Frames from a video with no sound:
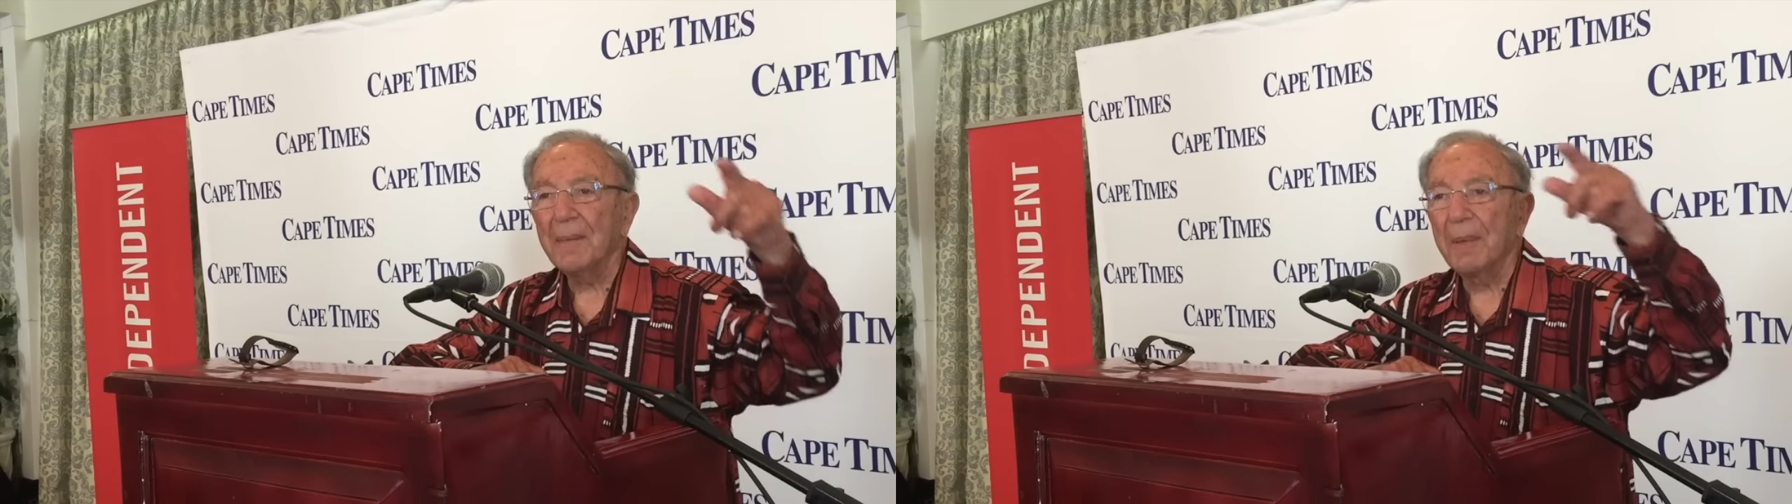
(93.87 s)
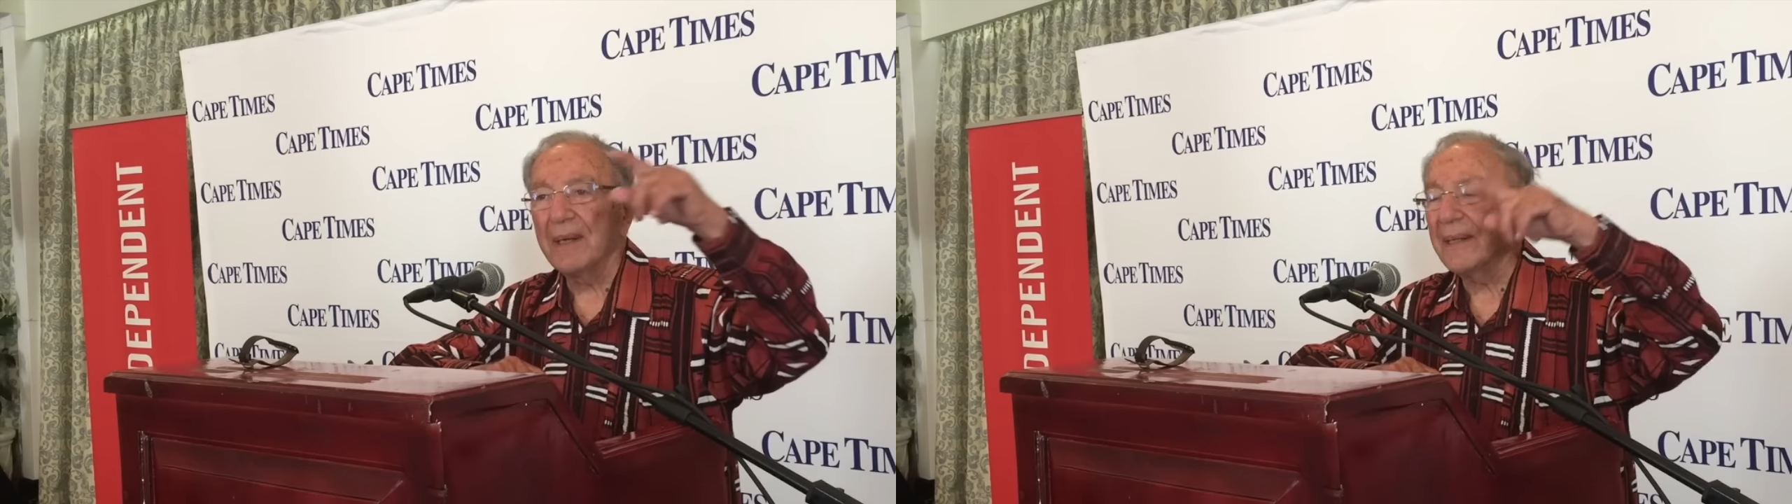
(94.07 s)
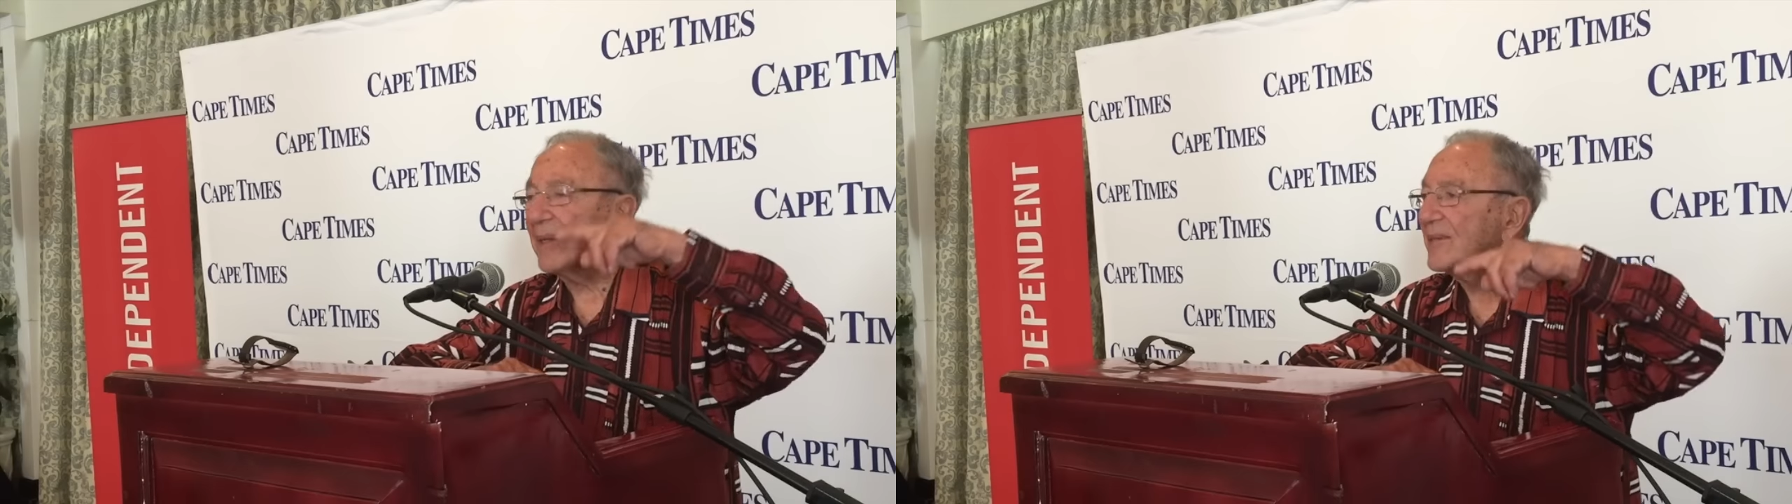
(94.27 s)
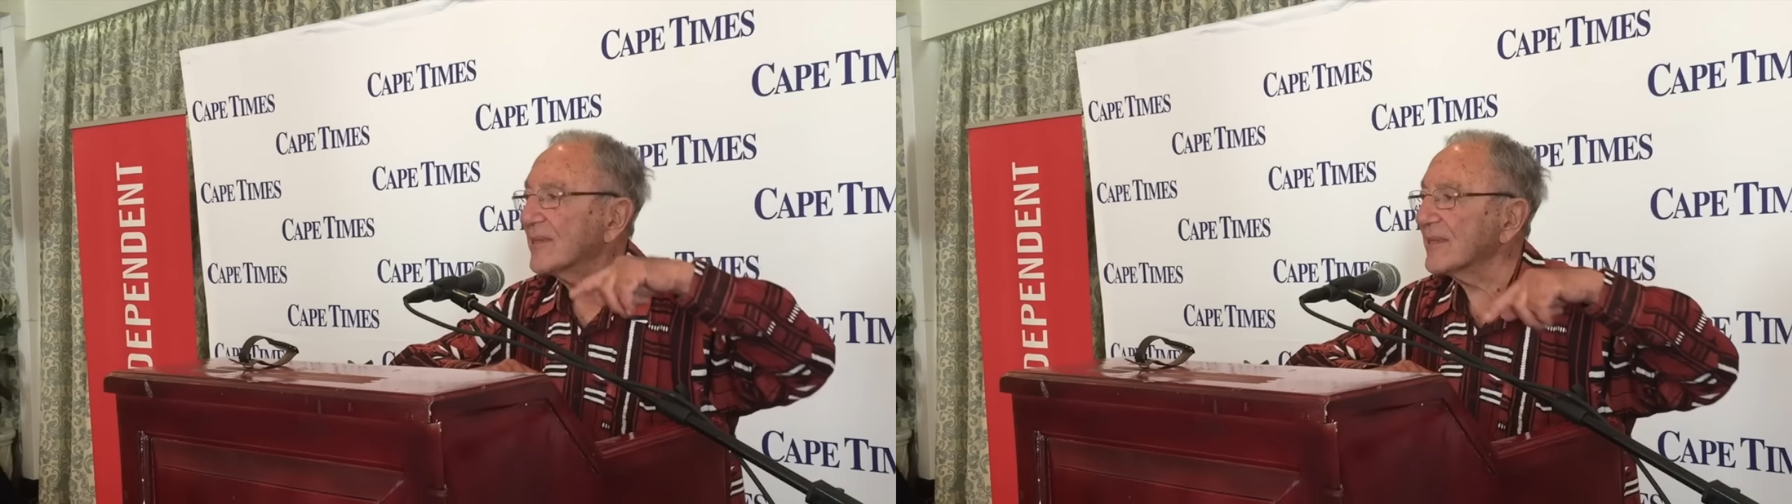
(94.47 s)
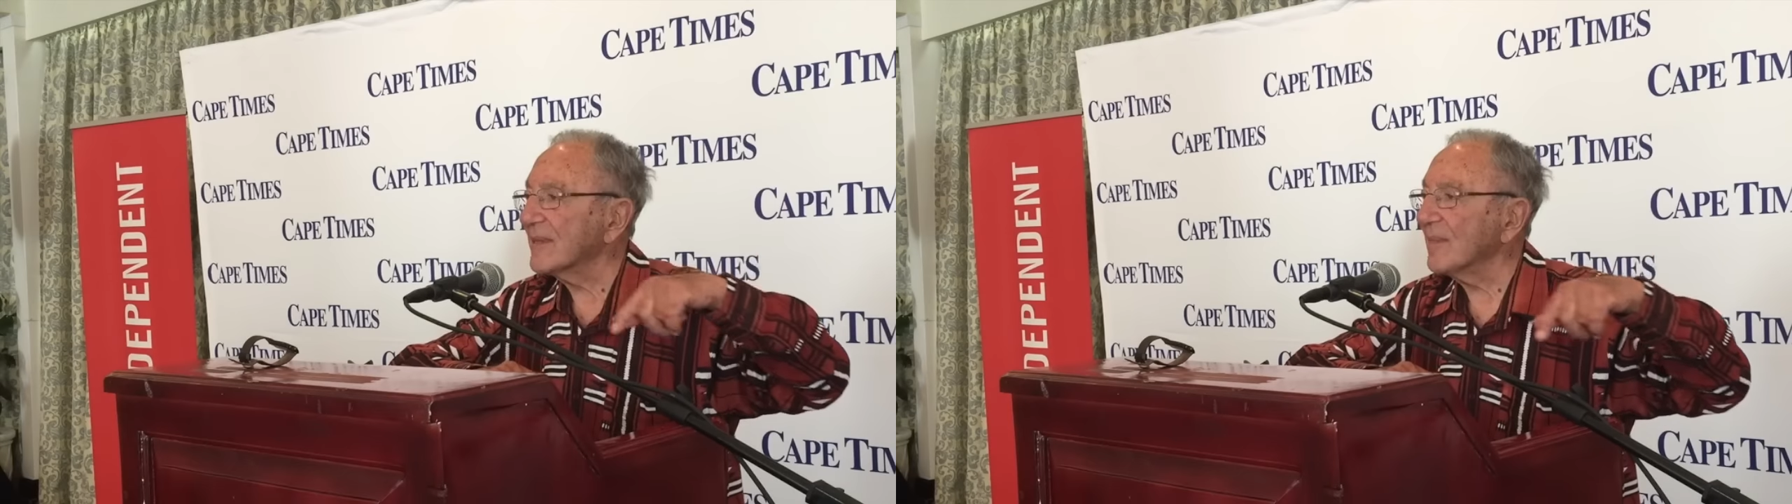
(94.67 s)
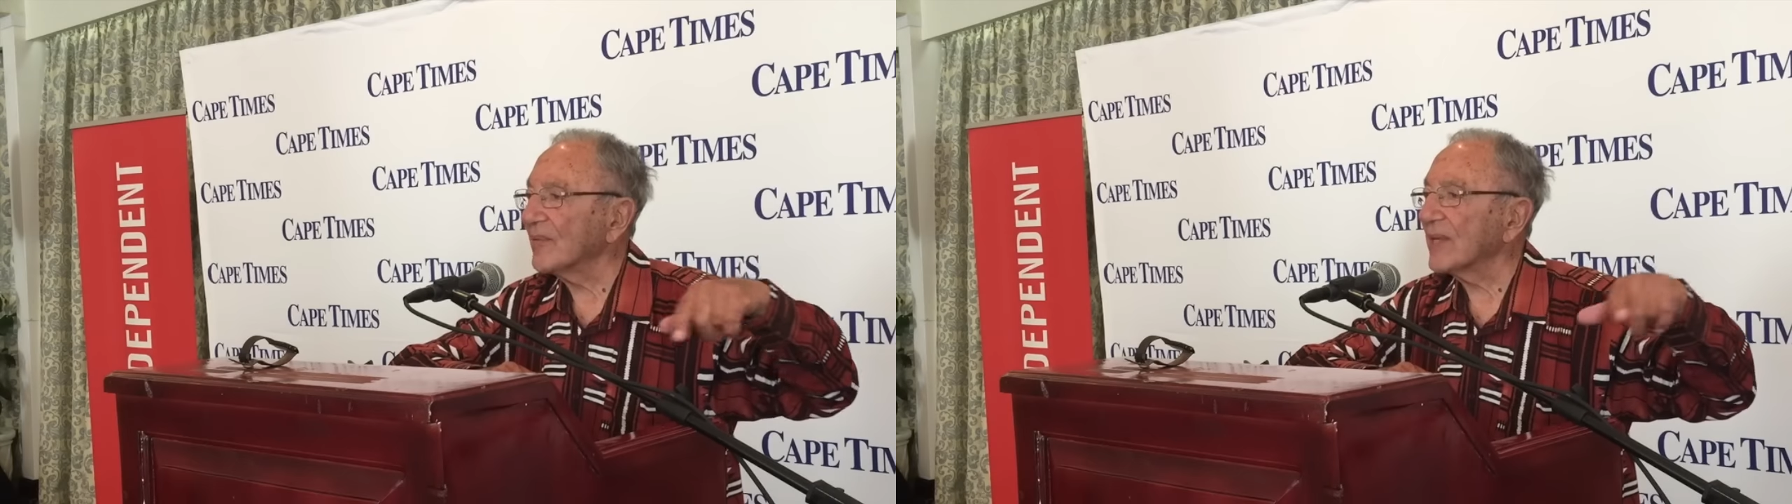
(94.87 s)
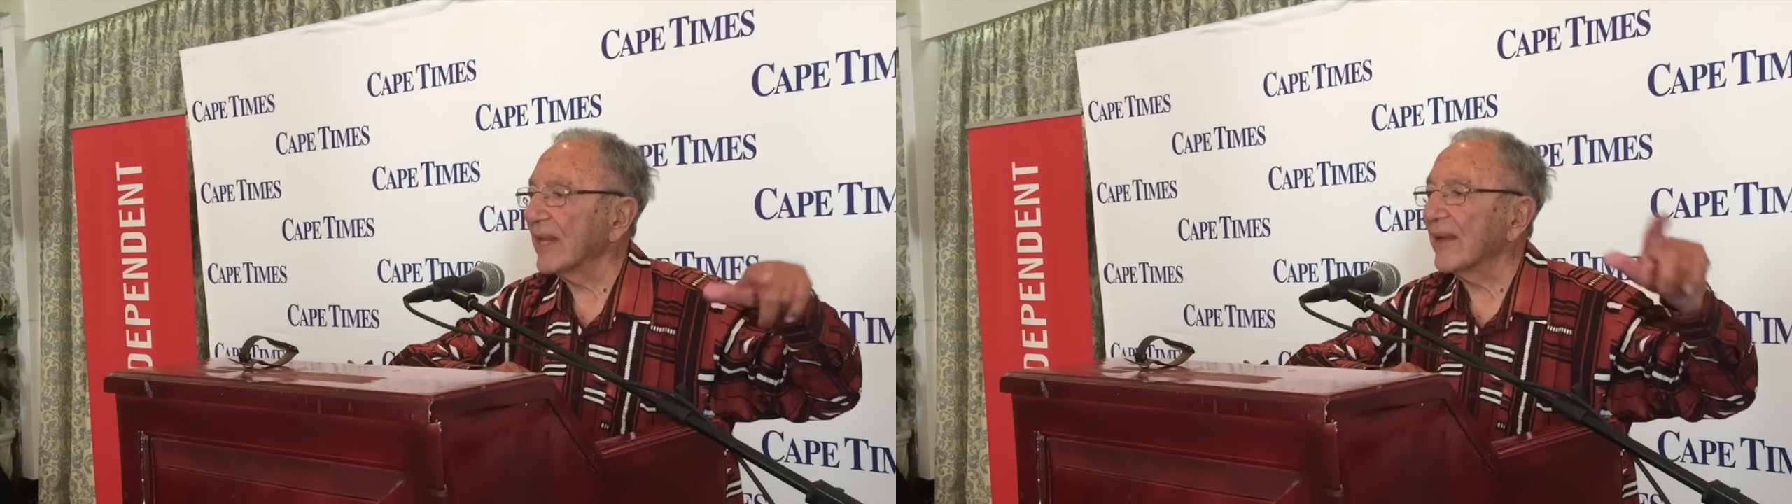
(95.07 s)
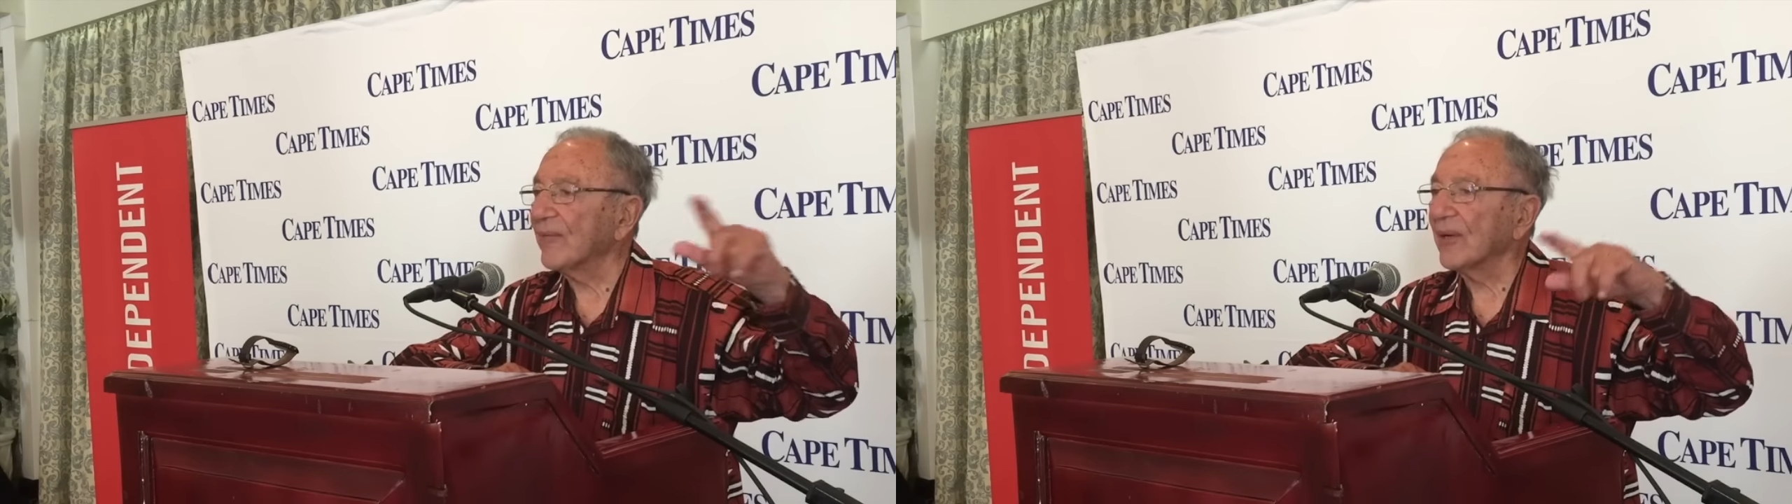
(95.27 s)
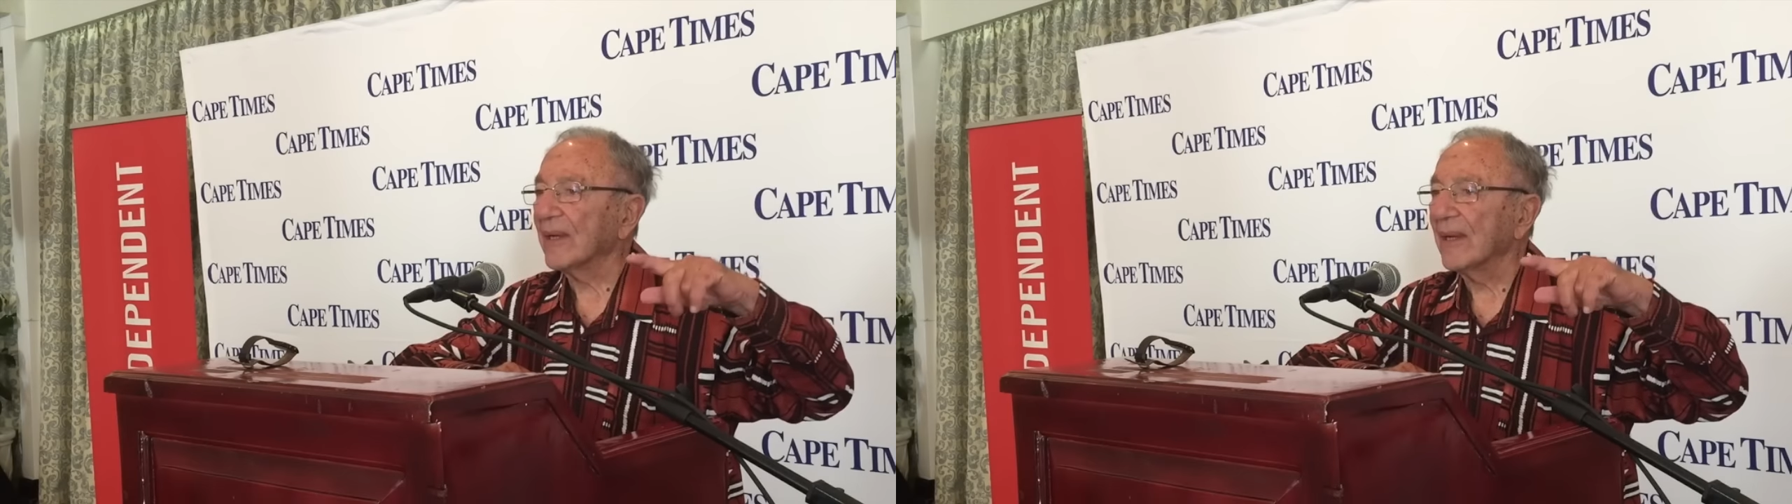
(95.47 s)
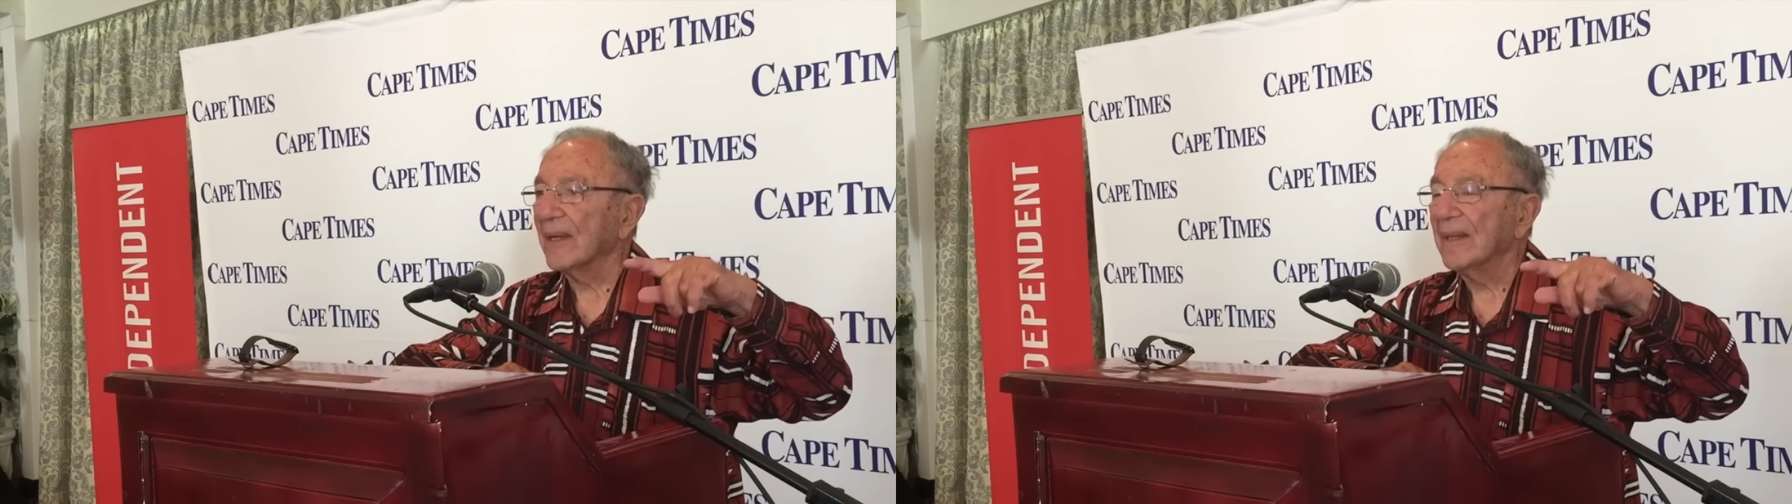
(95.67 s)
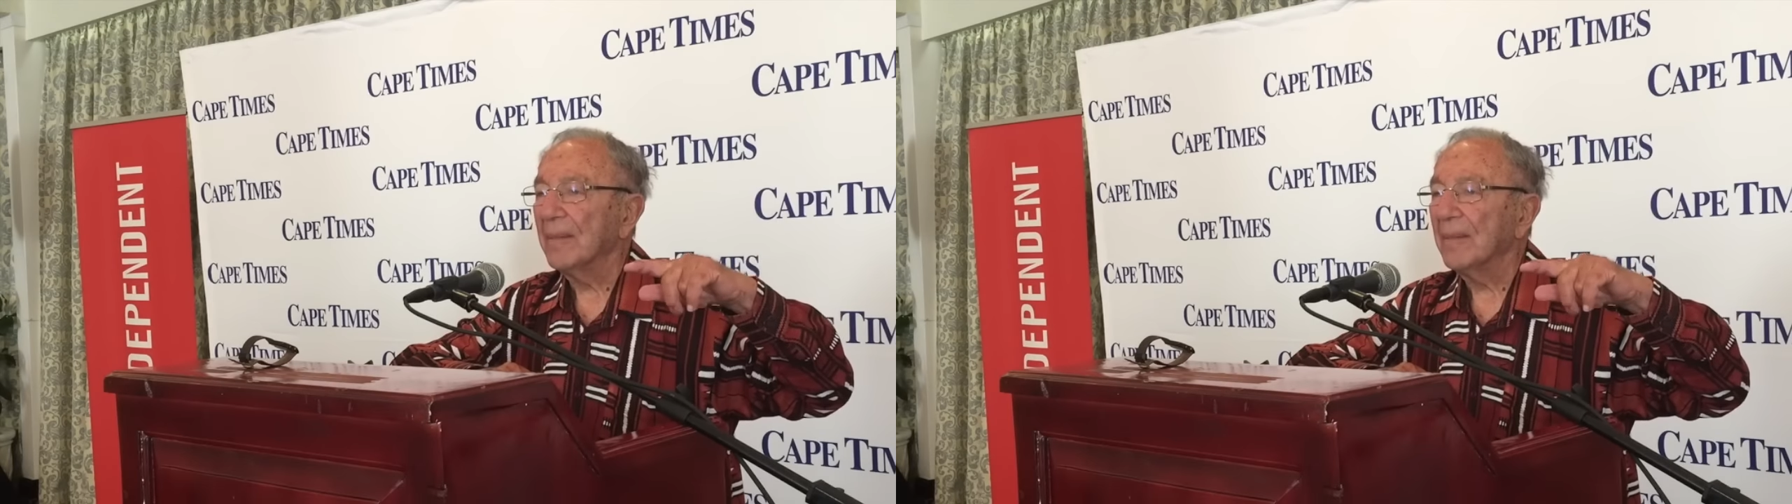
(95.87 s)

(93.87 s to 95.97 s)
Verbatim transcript: political system of South Africa,